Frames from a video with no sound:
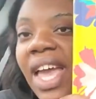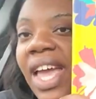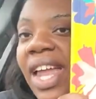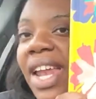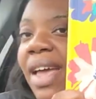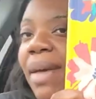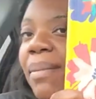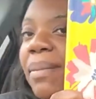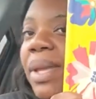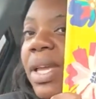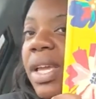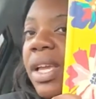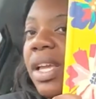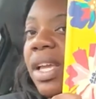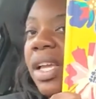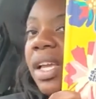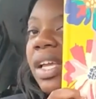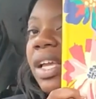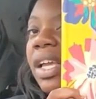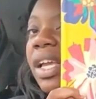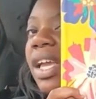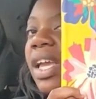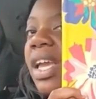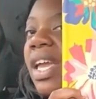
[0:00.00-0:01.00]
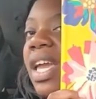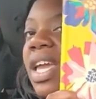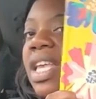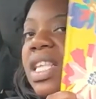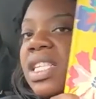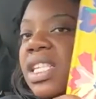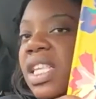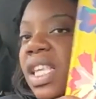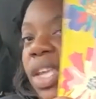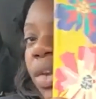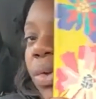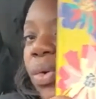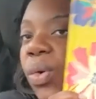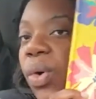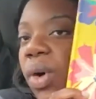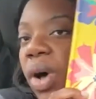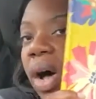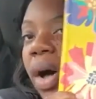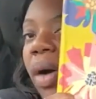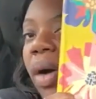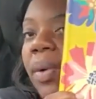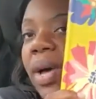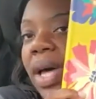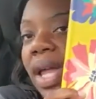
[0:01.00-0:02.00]
and I mean, it's cute
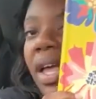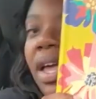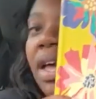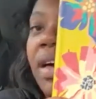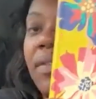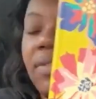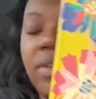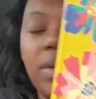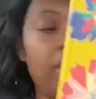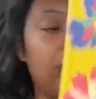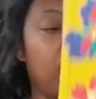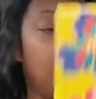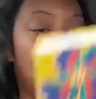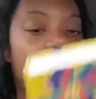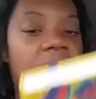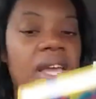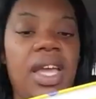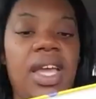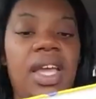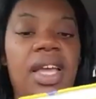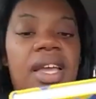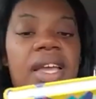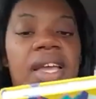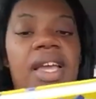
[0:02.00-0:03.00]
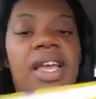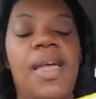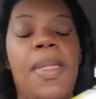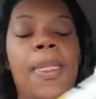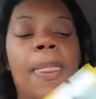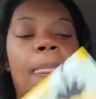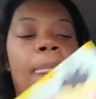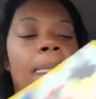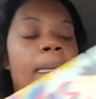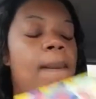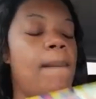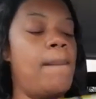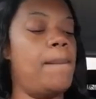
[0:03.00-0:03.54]
or whatever, but